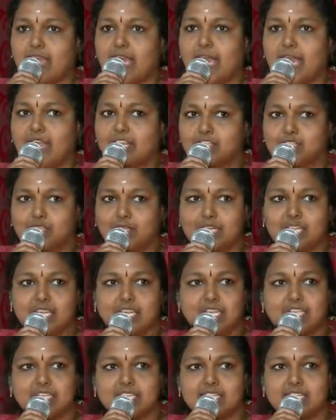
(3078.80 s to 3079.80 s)
Actually,
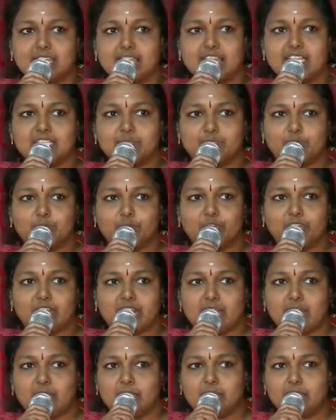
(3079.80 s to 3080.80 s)
the day's
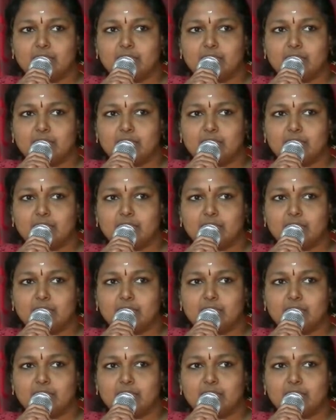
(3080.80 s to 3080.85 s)
program